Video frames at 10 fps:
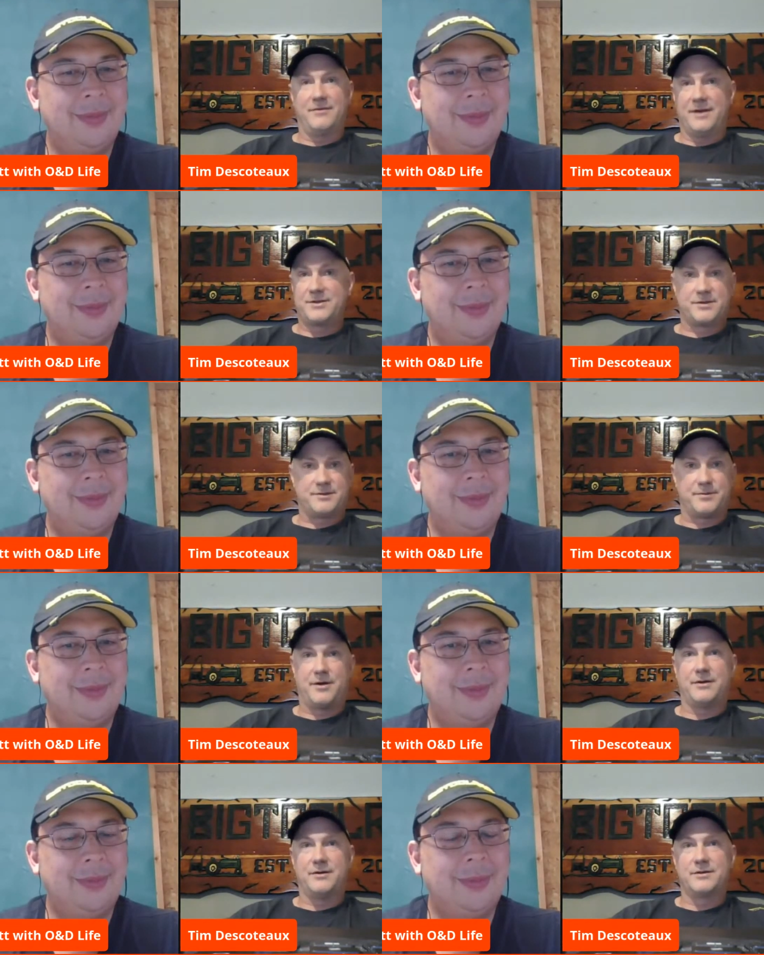Speaker 1: my investors and
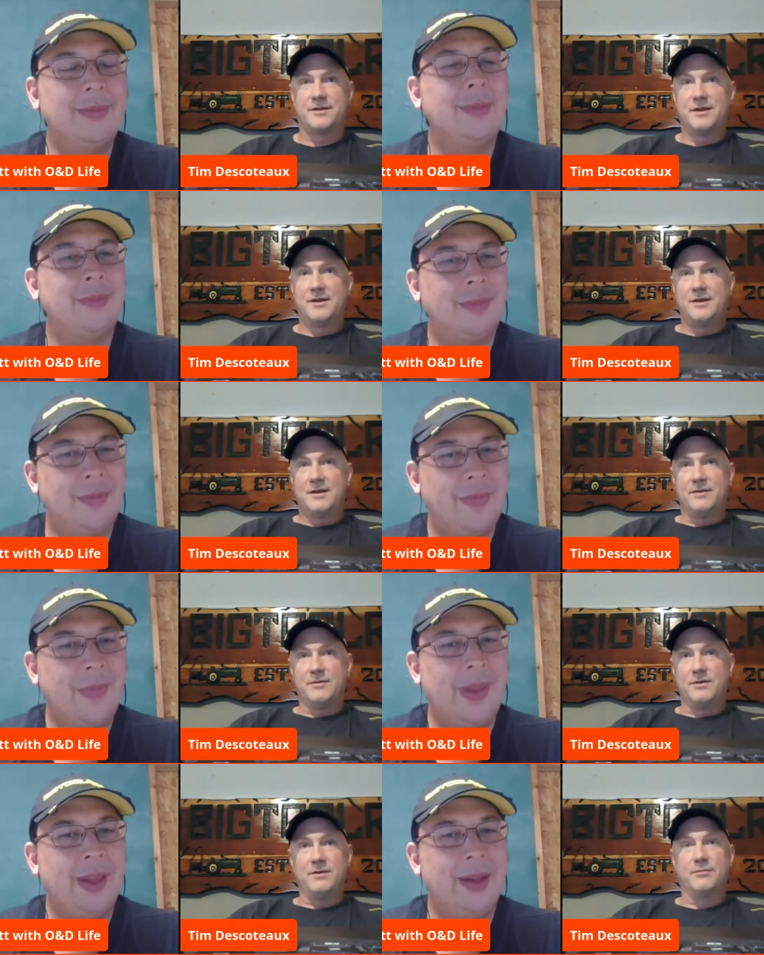partners.
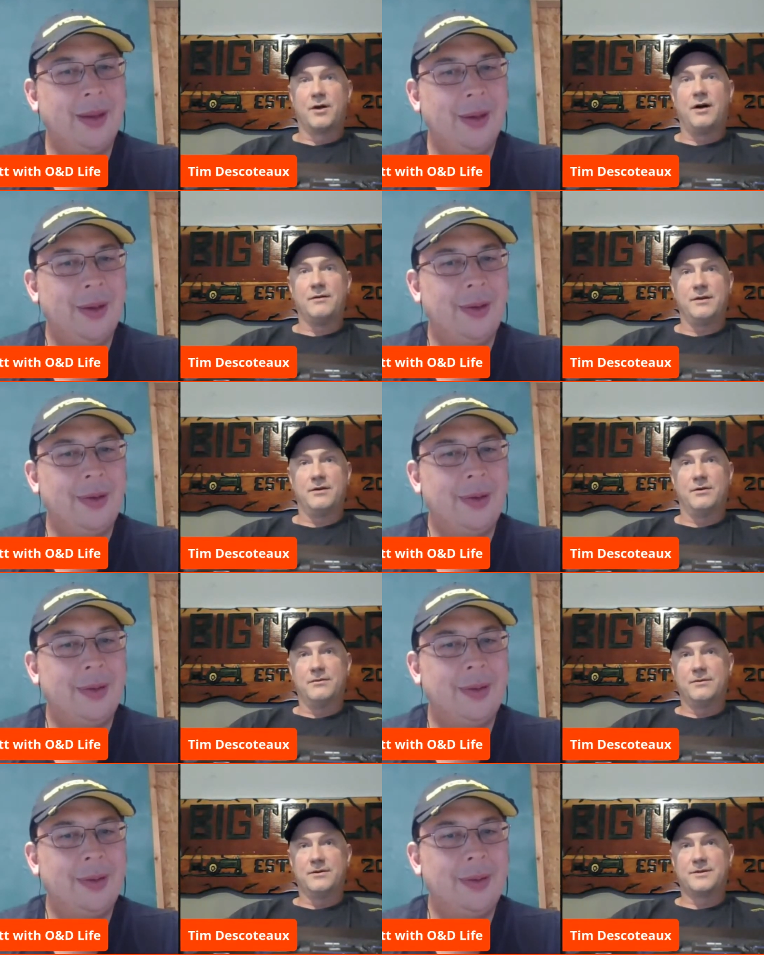And we, we brought you
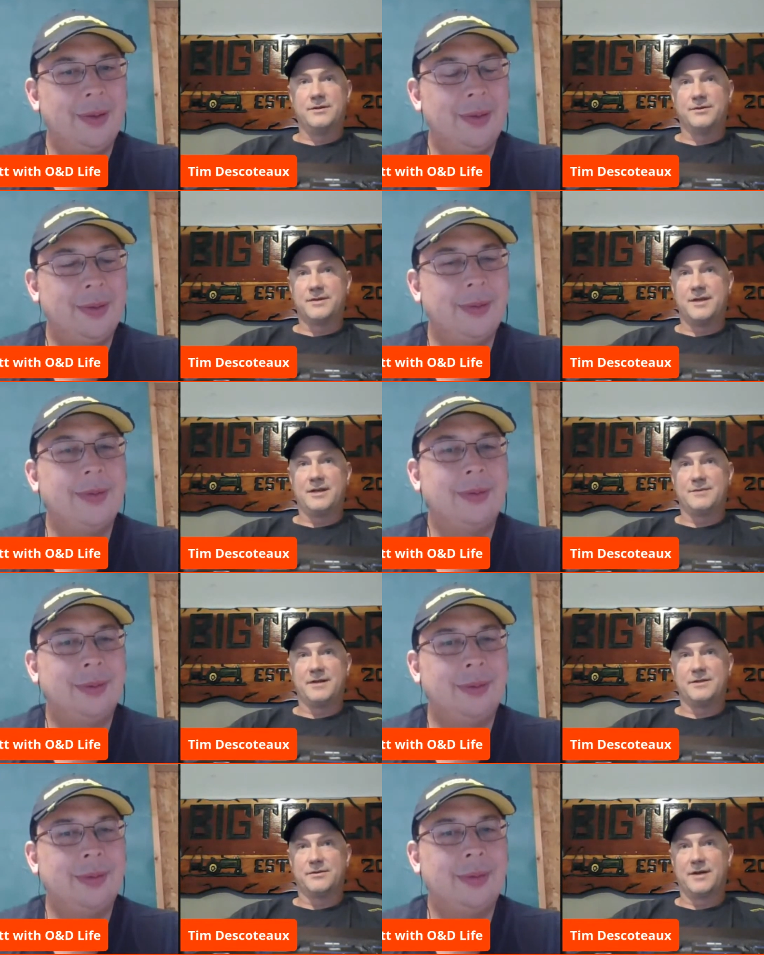know what's known today as
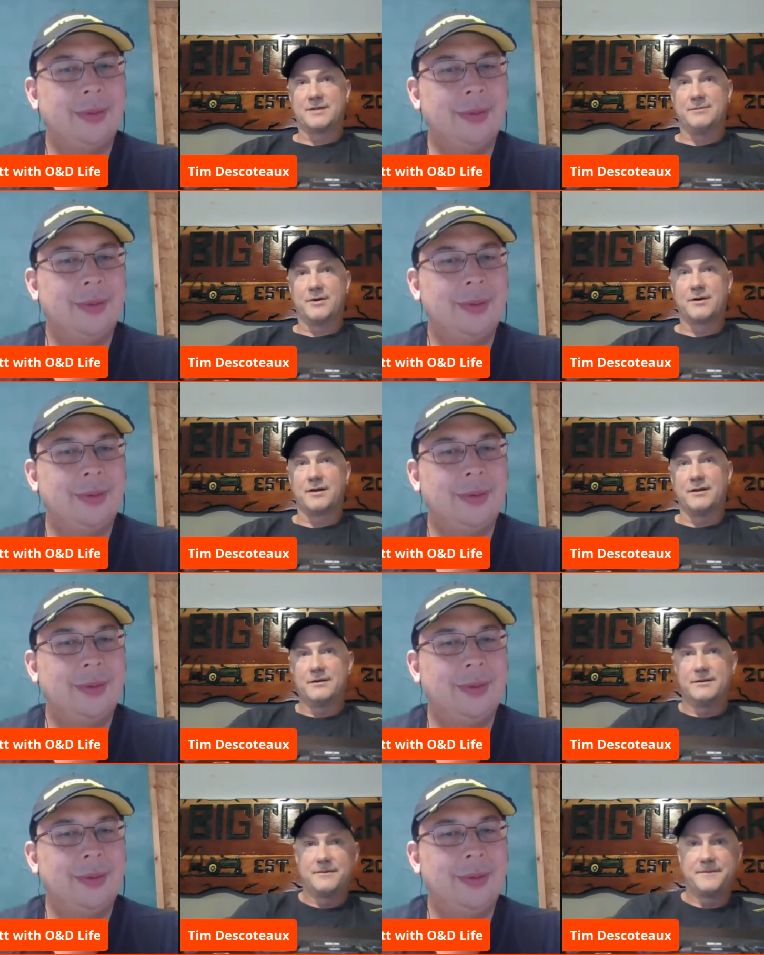Big Tool Rack to market.
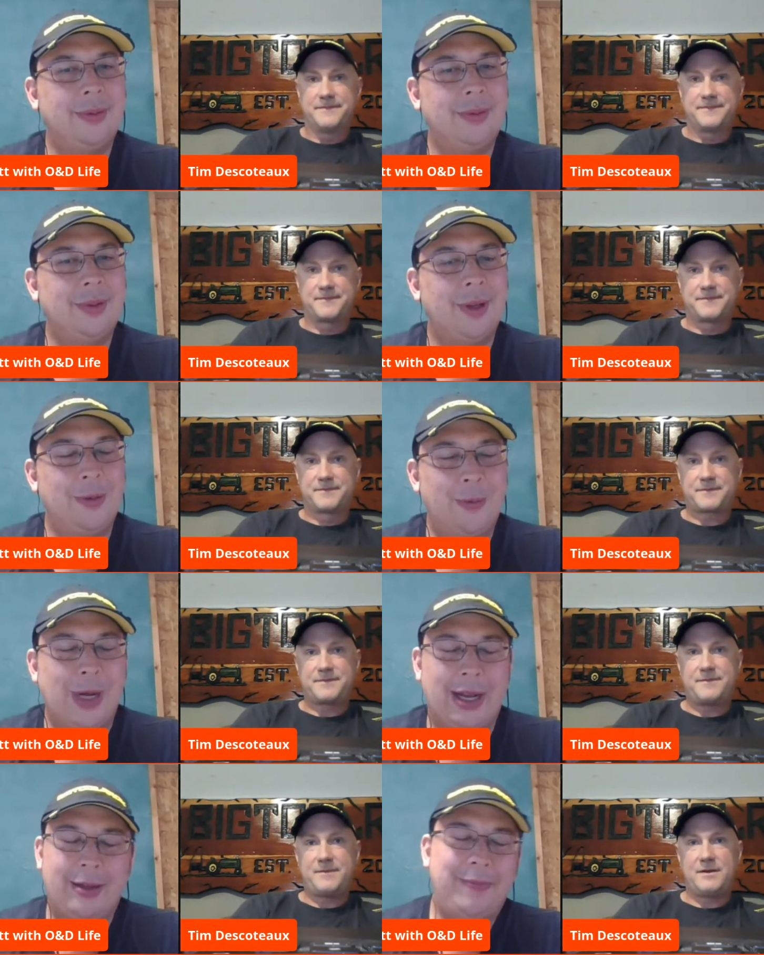
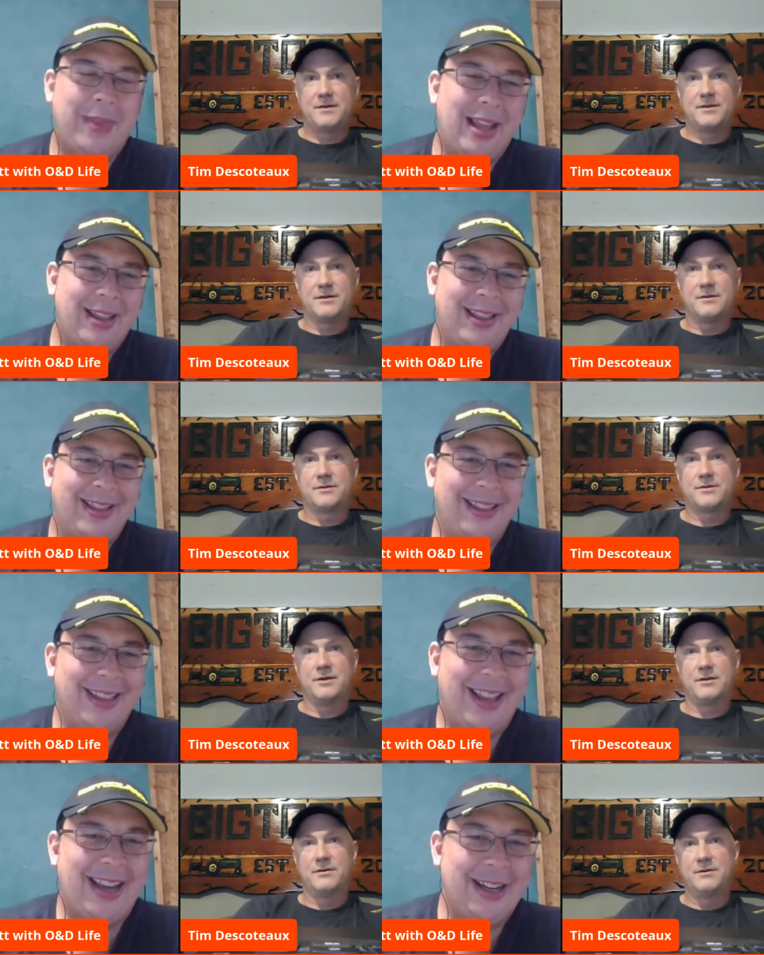
Speaker 2: Wow, that that,
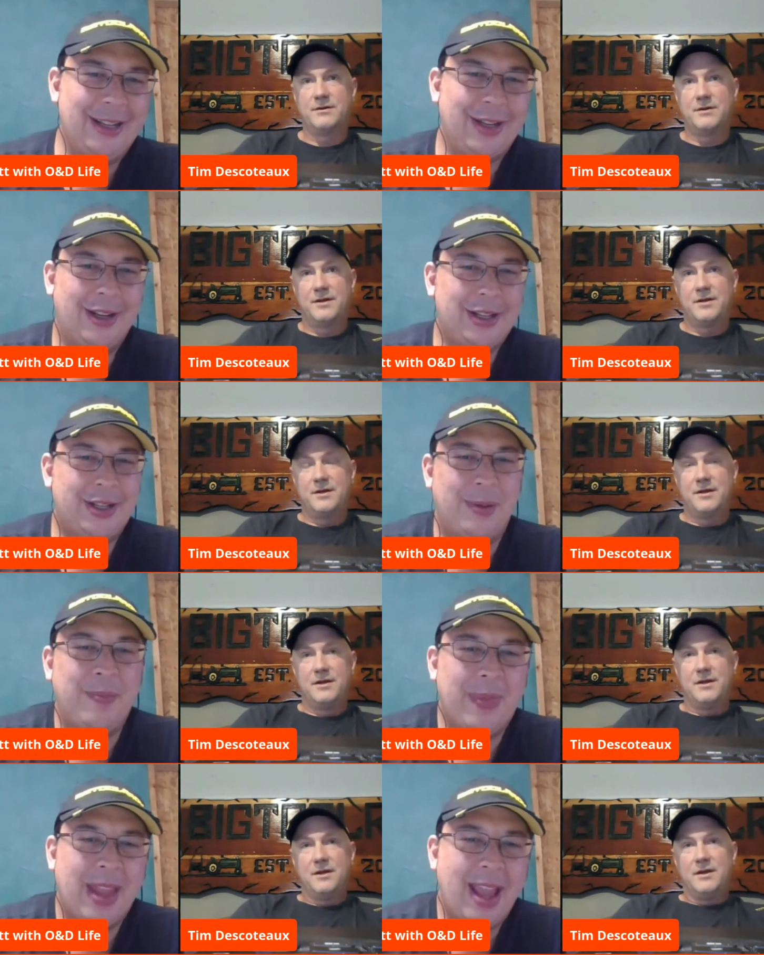that is
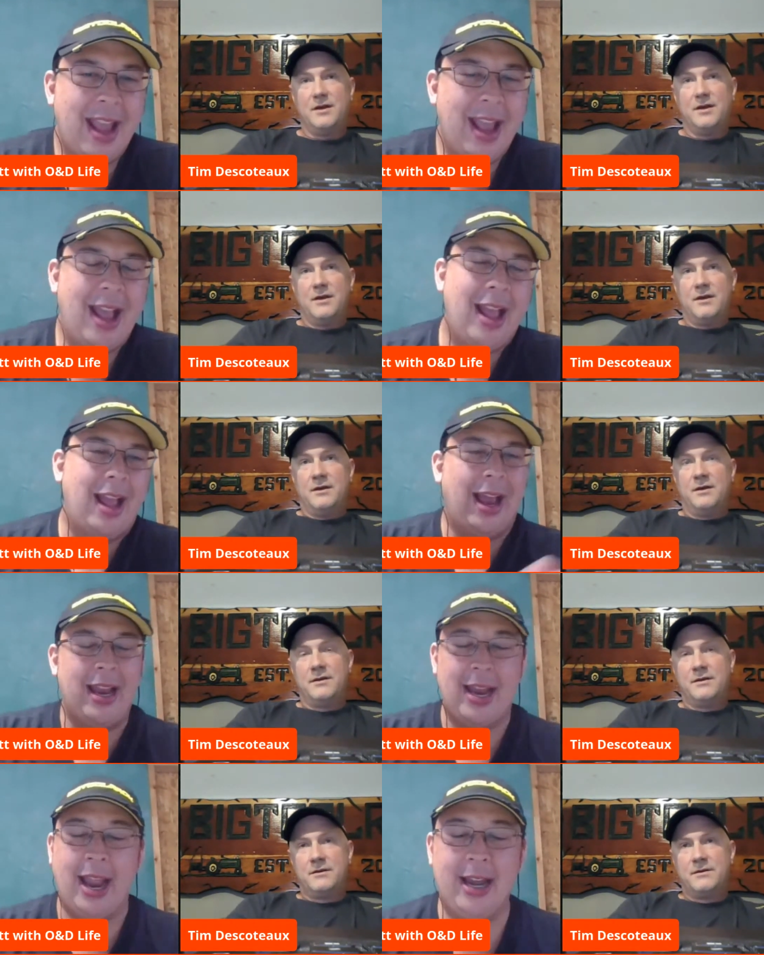awesome
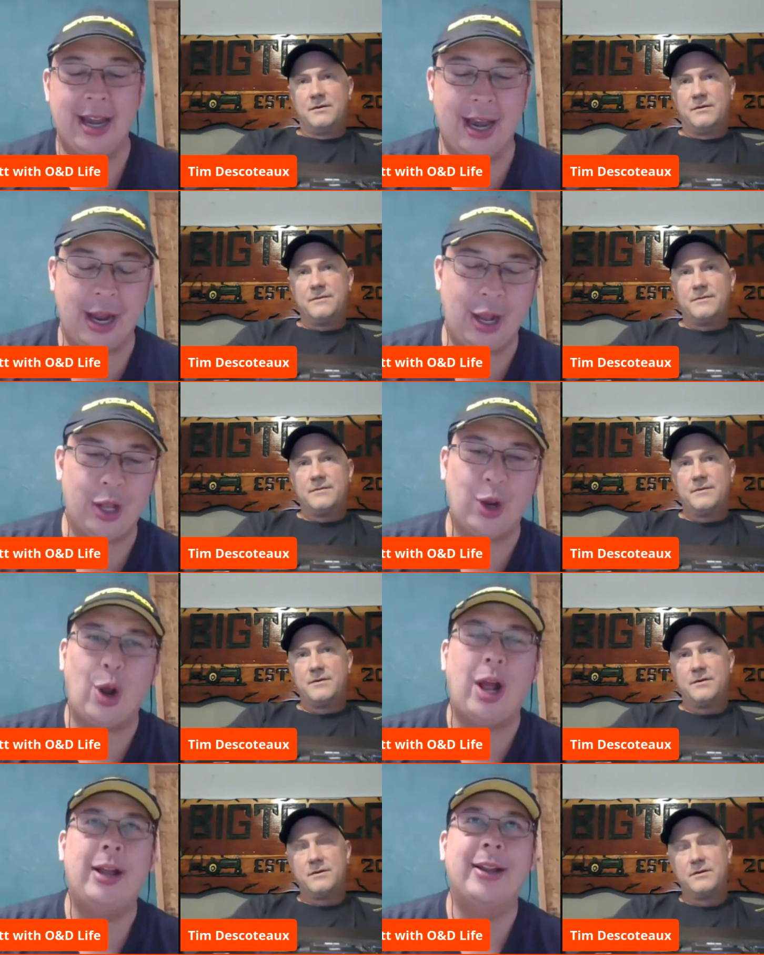and
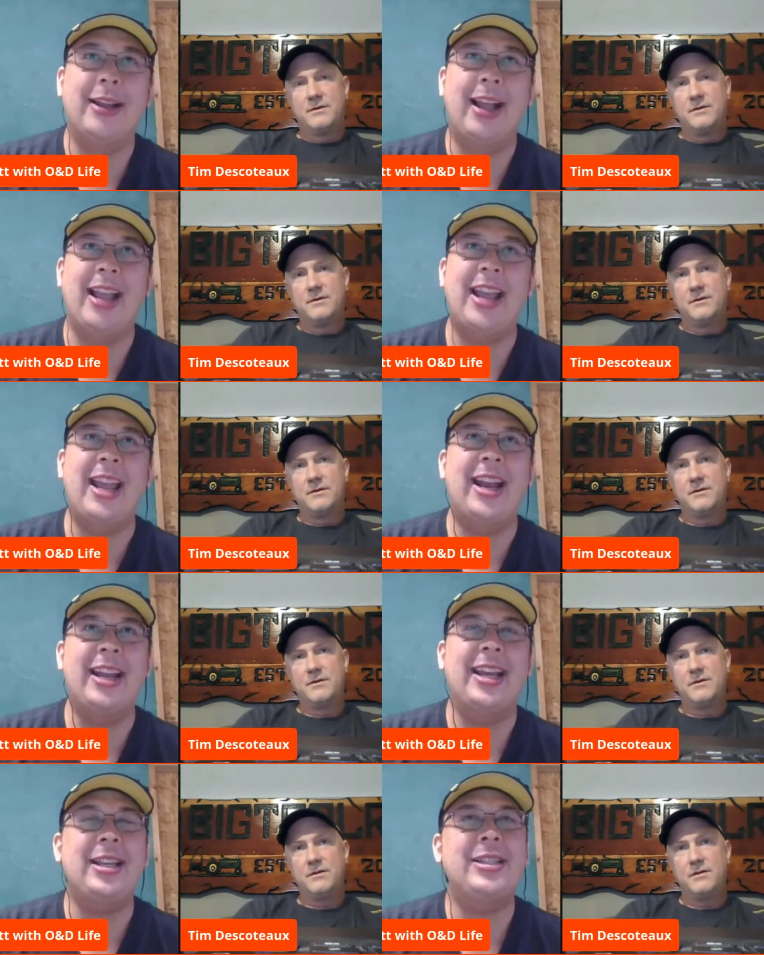
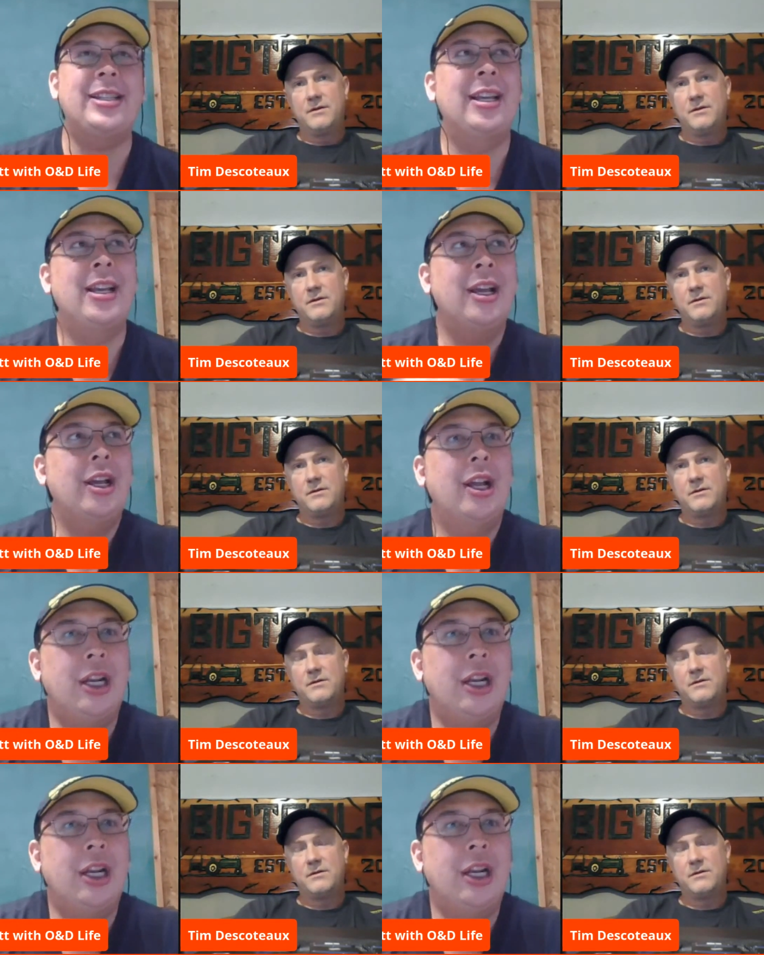and I guess